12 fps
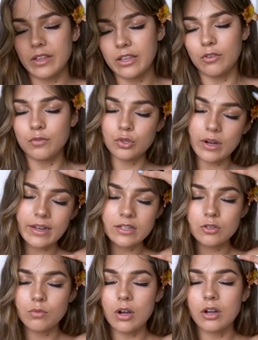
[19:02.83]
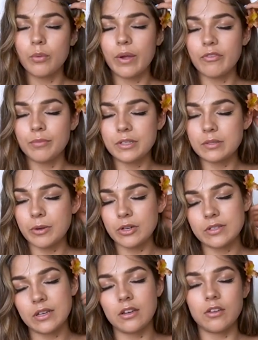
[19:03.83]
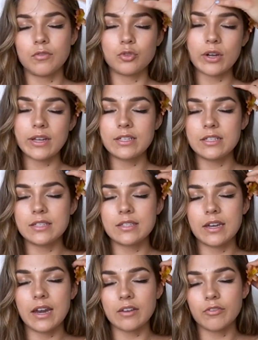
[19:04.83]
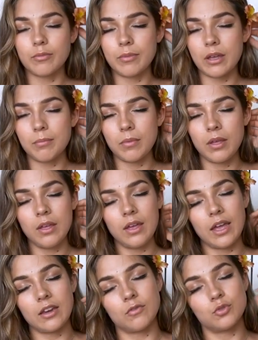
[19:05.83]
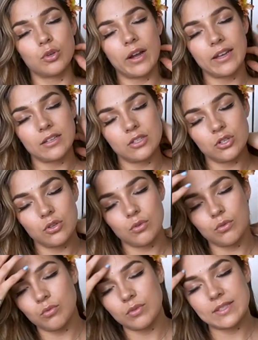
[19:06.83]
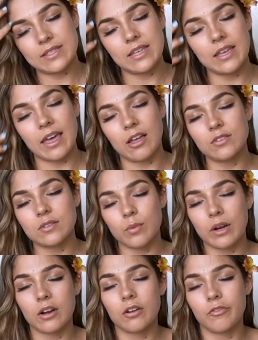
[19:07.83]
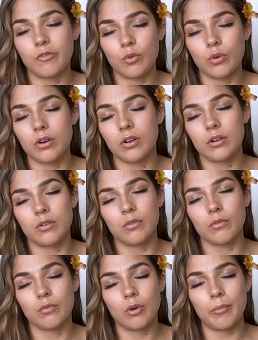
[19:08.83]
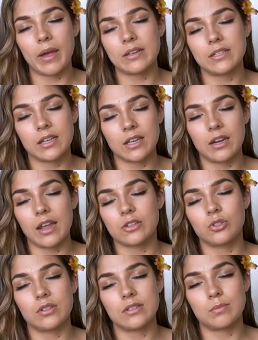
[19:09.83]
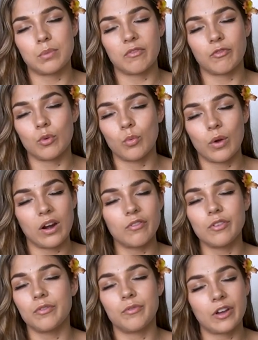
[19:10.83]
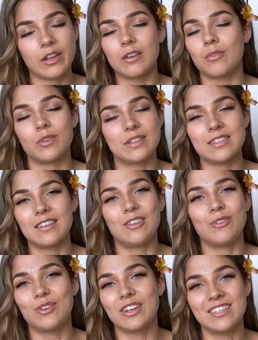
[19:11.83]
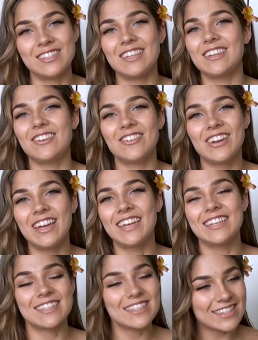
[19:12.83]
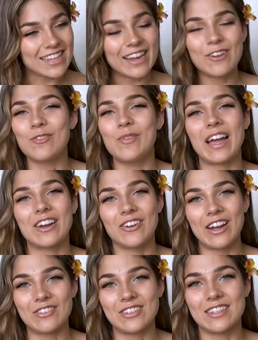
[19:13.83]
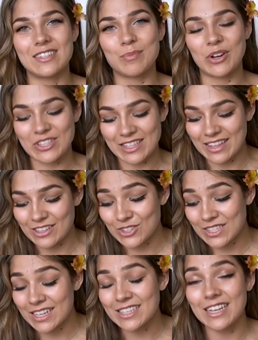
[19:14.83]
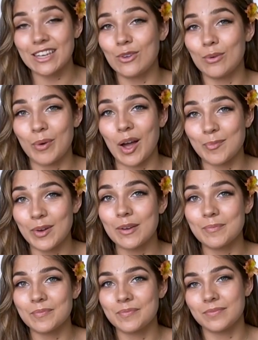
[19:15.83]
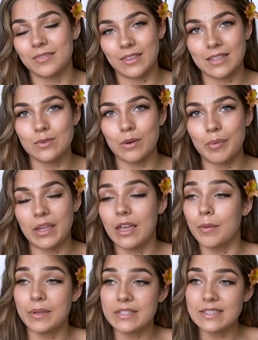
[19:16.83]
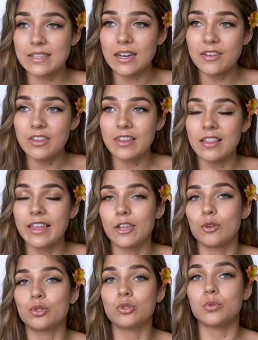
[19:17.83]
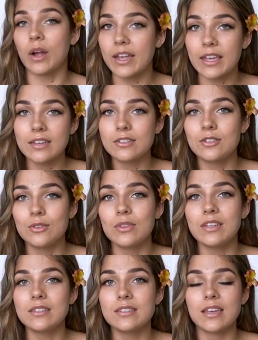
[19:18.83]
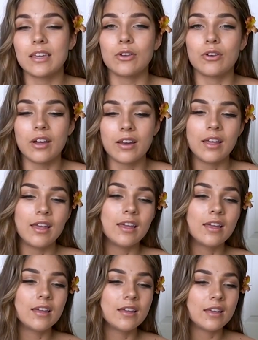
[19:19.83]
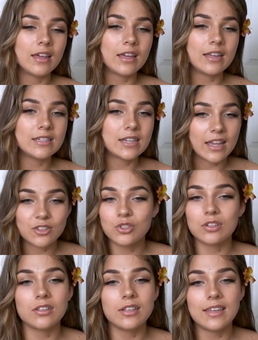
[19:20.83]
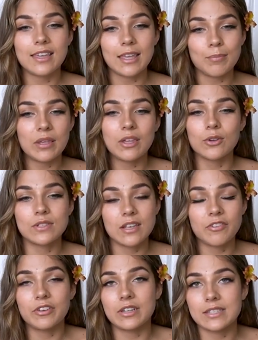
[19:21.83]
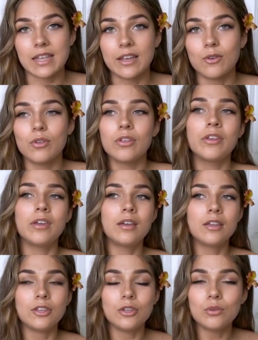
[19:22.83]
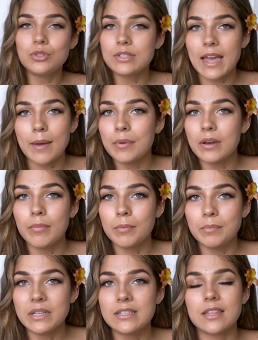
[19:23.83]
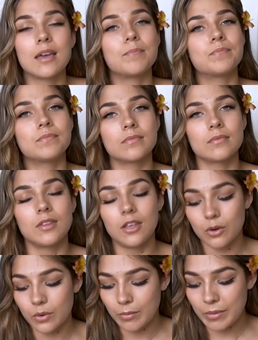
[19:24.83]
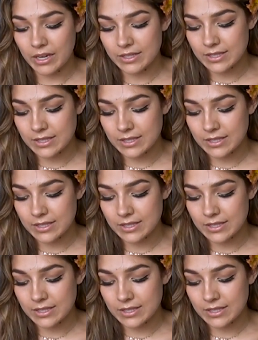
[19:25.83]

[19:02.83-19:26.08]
Like, you've tried to walk away from this person, and you've tried to disconnect from them, and you've tried to seek elsewhere for romantic connections, but for whatever fucking reason, you continue to cycle back around to this person. They just continue to pop up. That's what I'm picking up. Because it's not even that, like, you're trying to do this. Like, you're not intentionally keeping yourself in a cycle. You just happen to bump into them. You know what I mean?